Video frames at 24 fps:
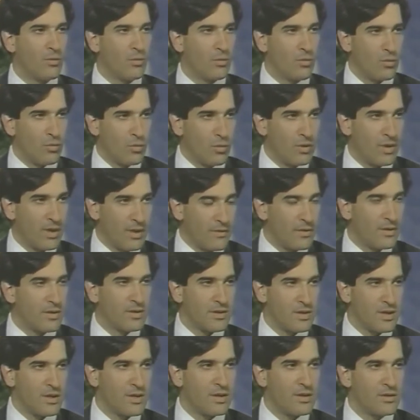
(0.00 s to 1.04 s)
who live in the
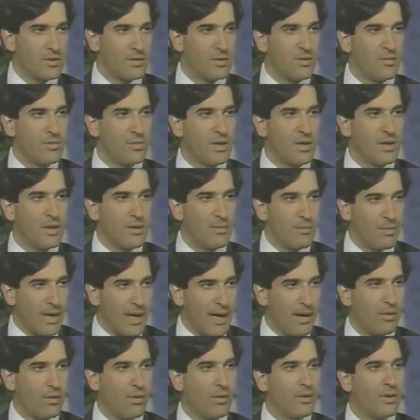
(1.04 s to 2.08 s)
cities to be
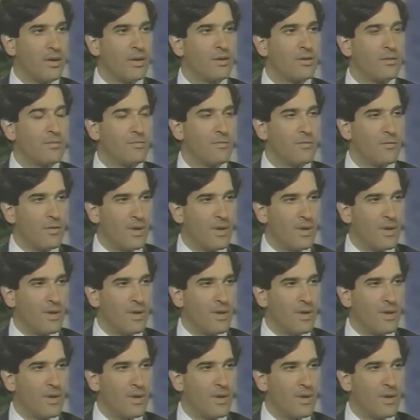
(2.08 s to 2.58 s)
empowered and to